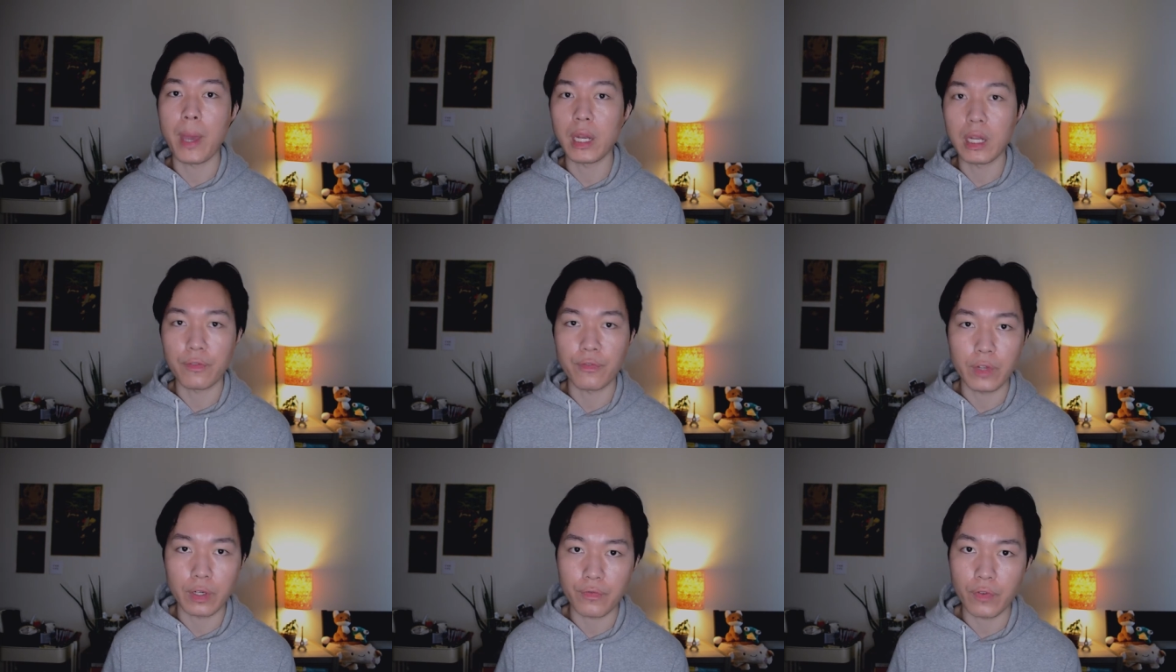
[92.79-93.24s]

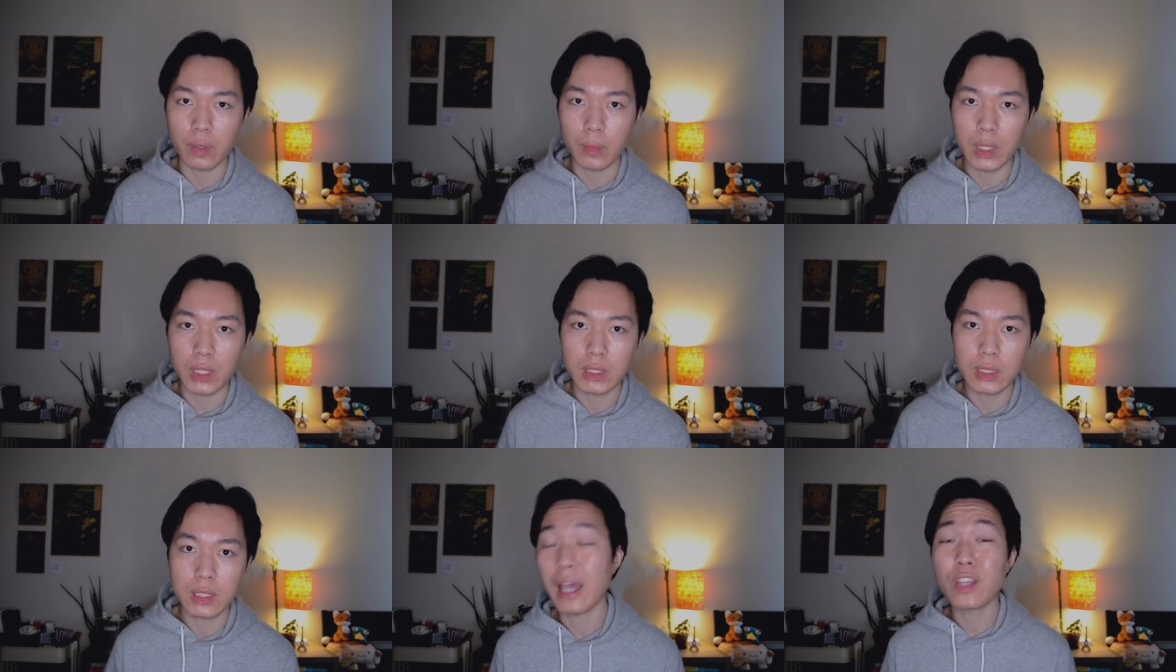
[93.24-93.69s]
benefit from
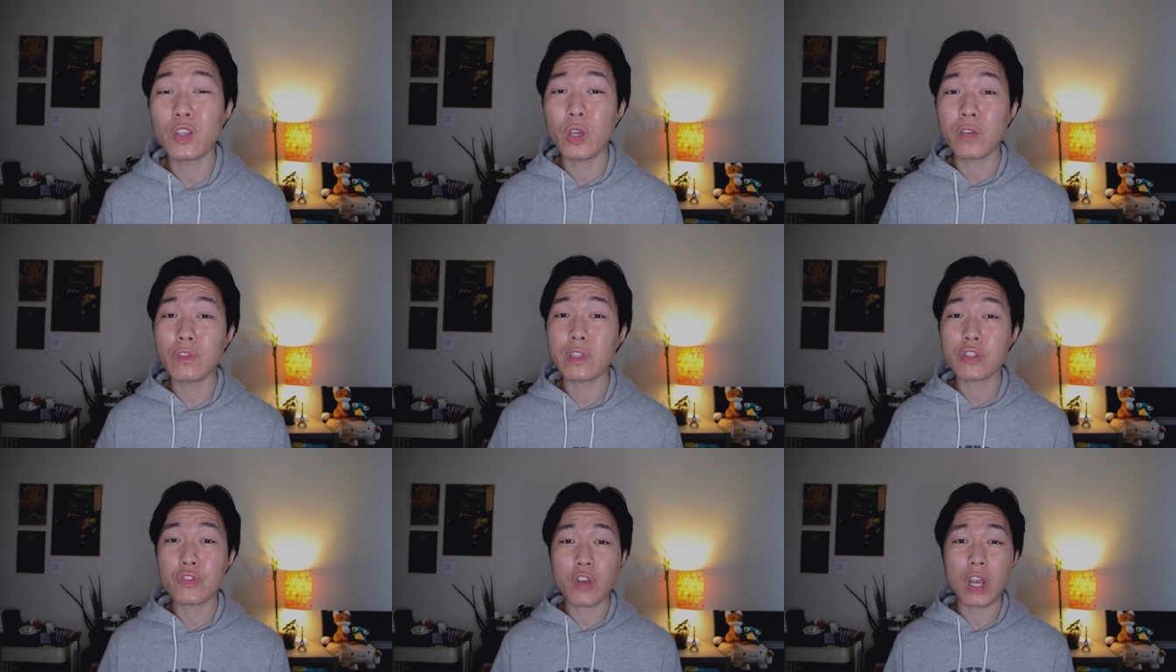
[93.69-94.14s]
it. And you
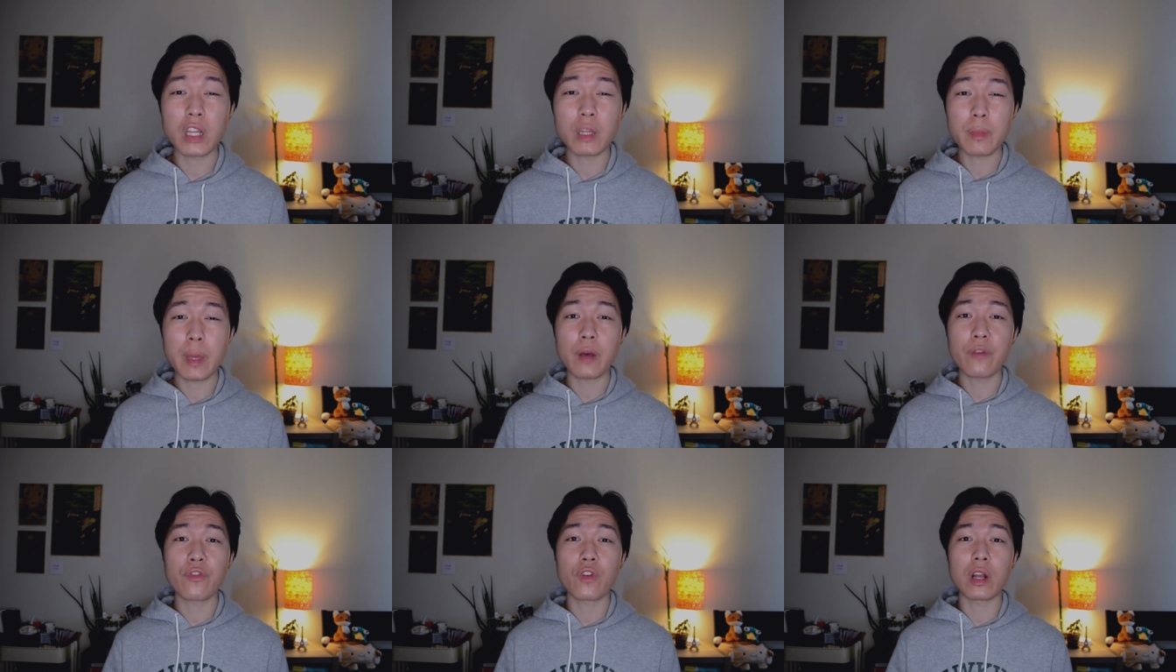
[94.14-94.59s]
have to try
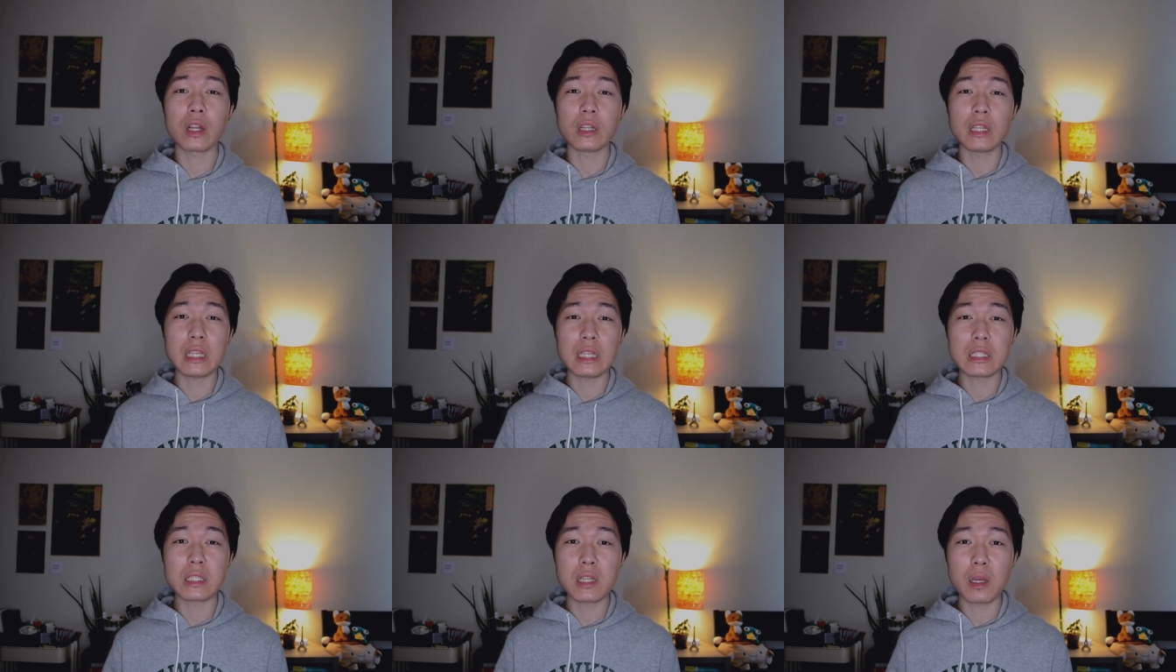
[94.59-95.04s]
them out for at
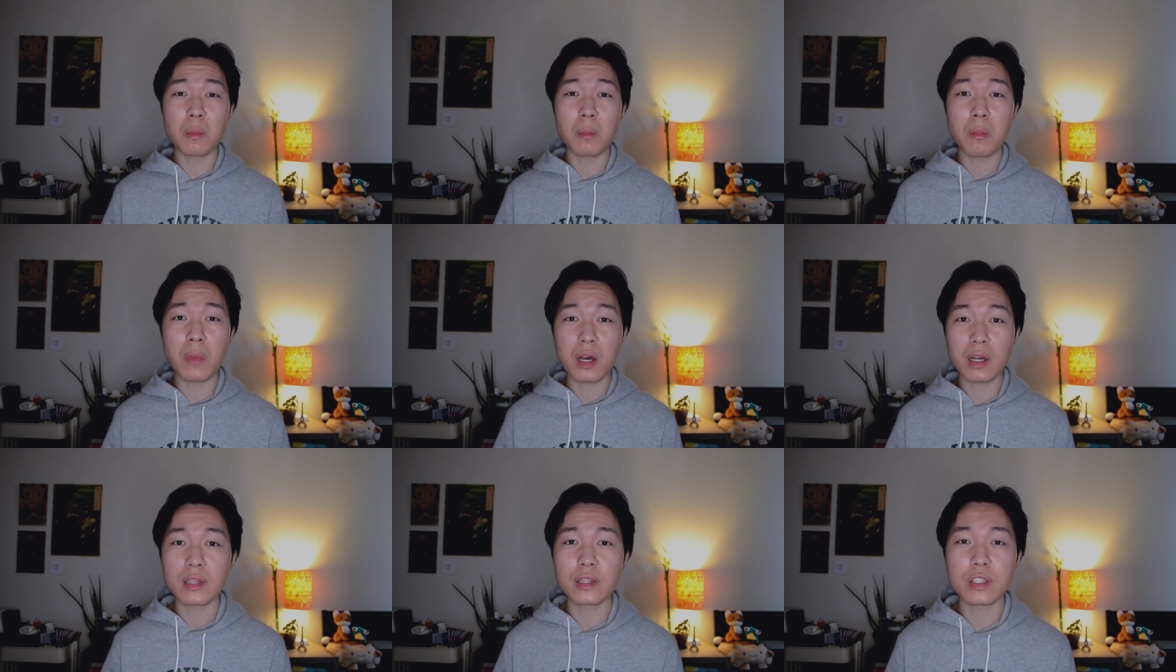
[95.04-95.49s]
least a
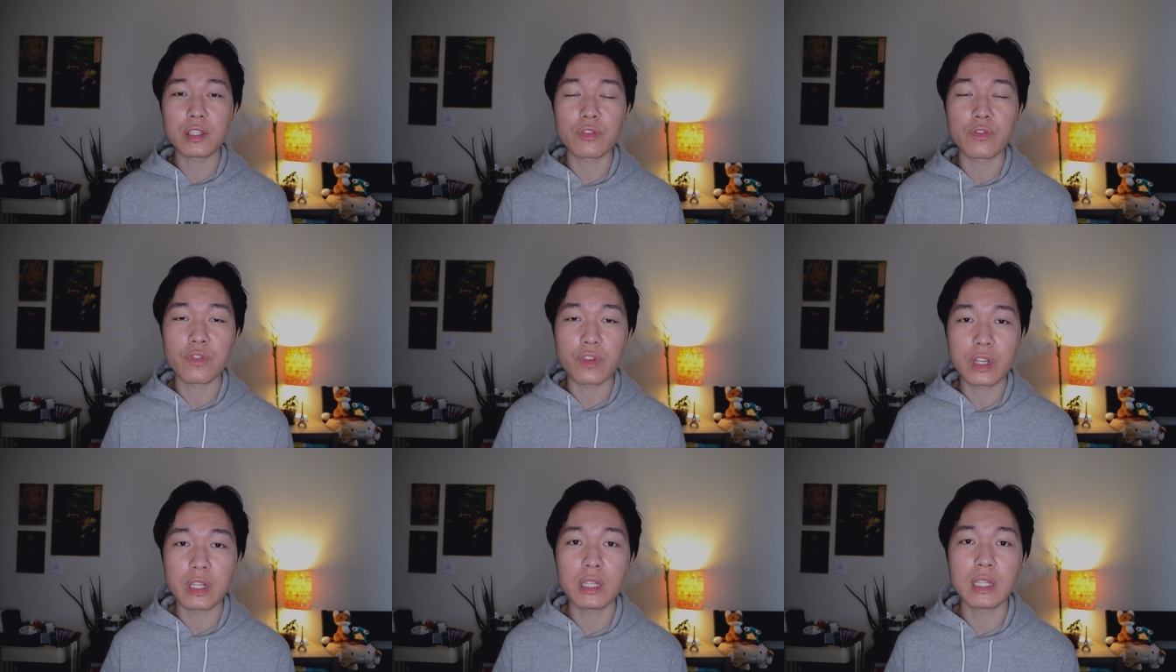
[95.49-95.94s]
month to
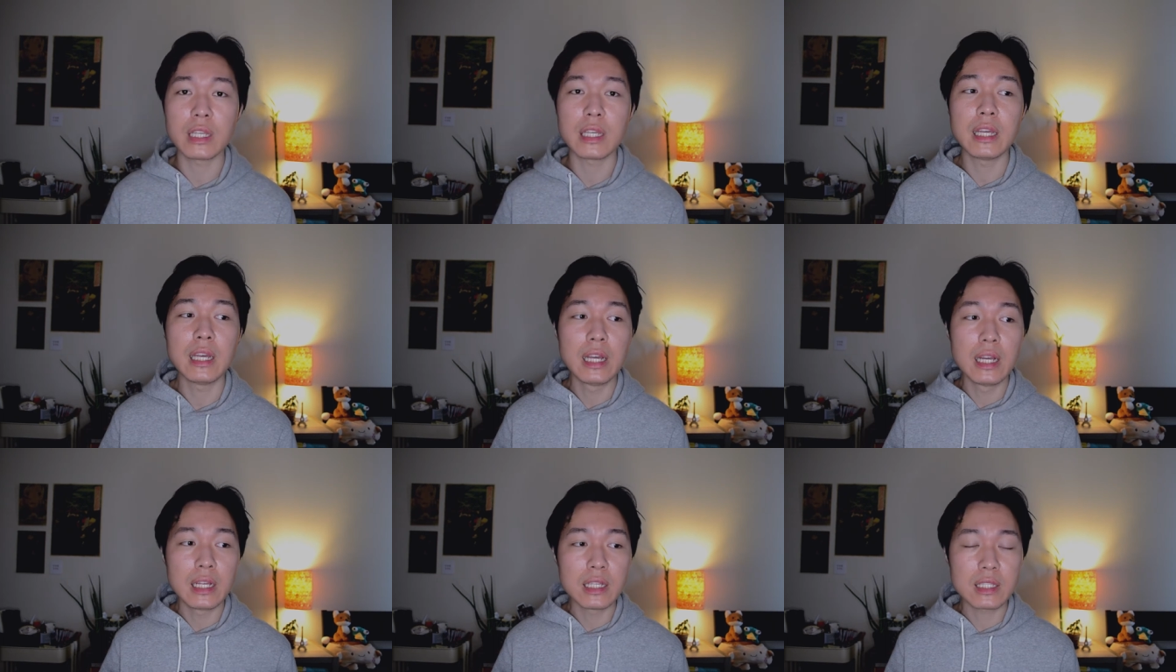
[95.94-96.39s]

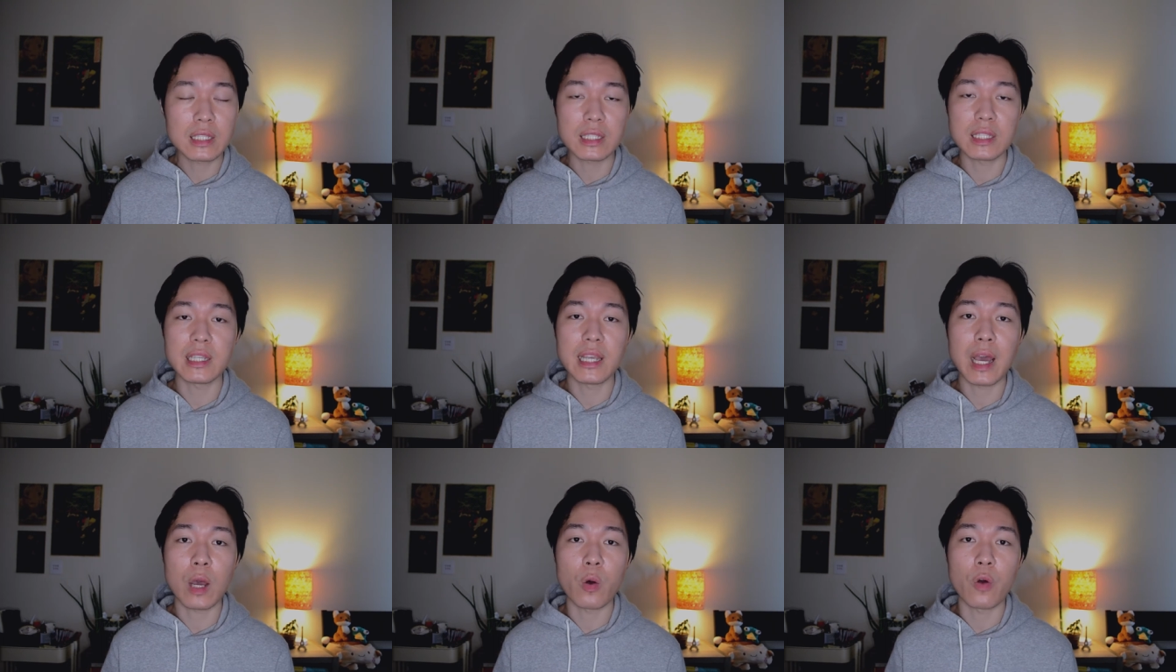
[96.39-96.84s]
really
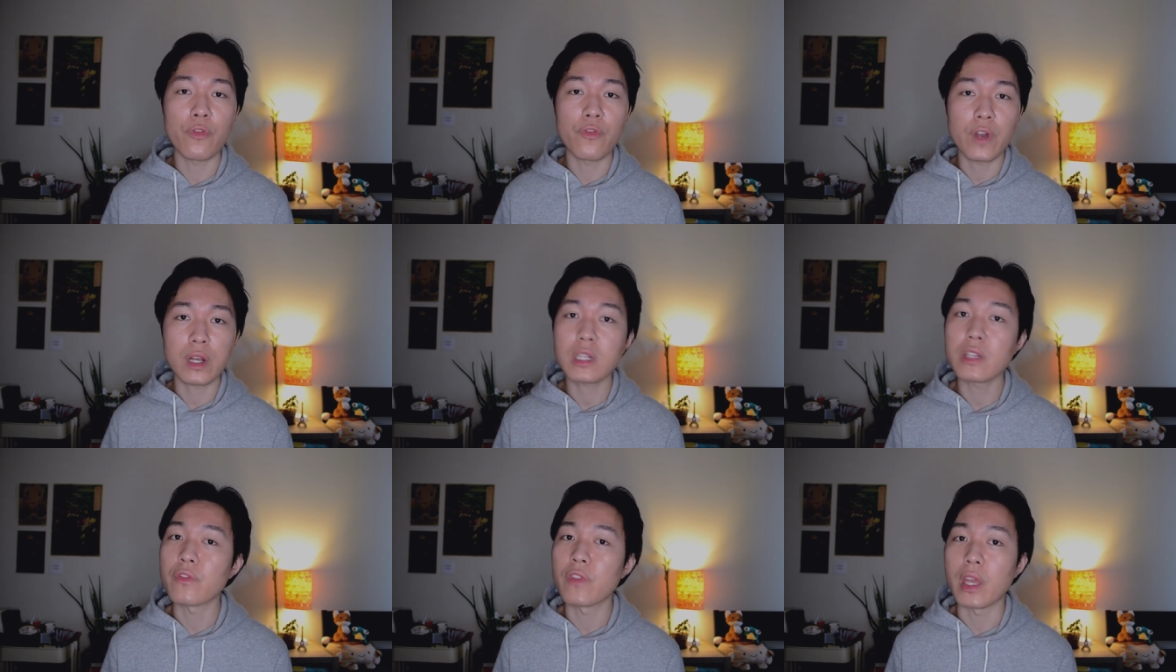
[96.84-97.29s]
see how
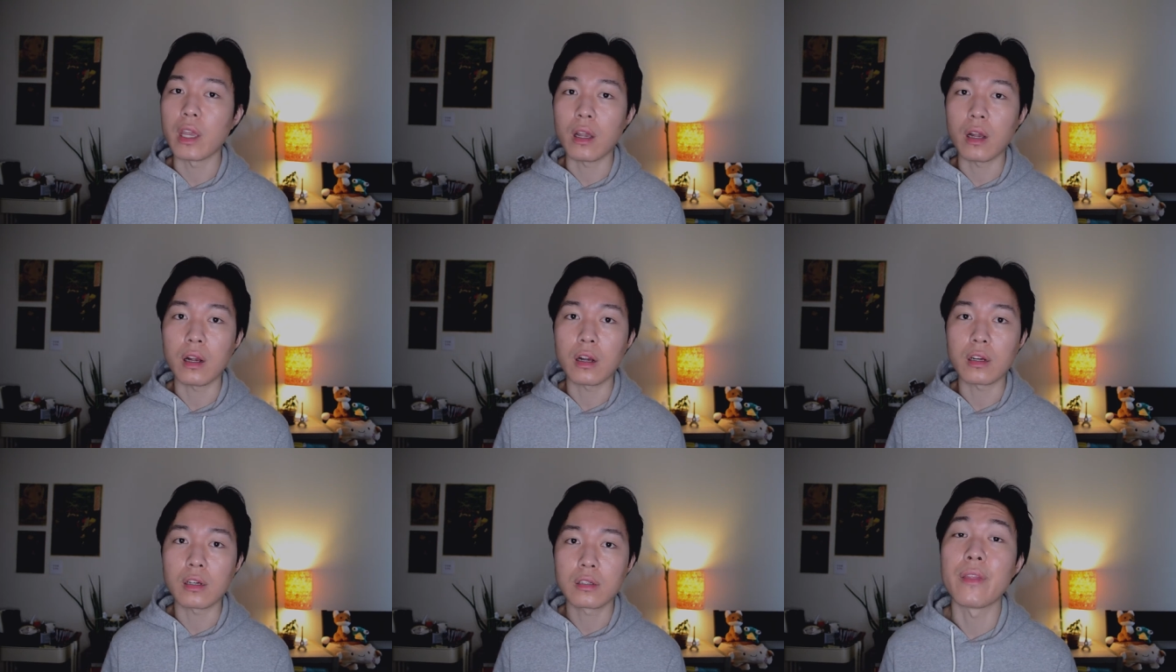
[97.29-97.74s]
effective they
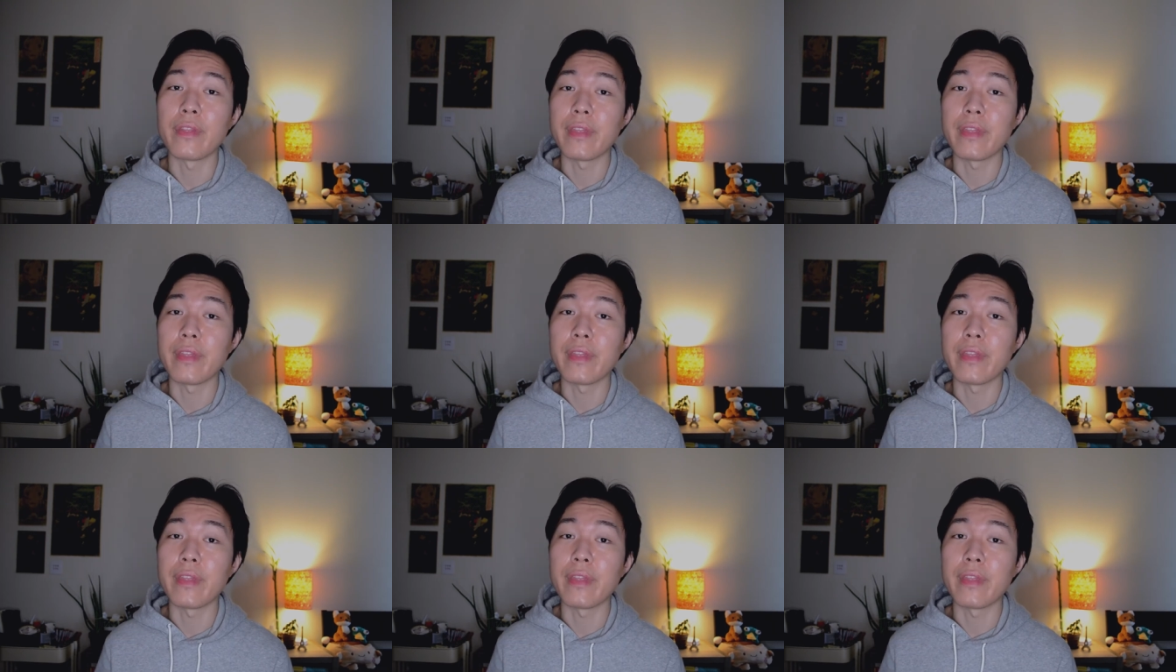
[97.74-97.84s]
are.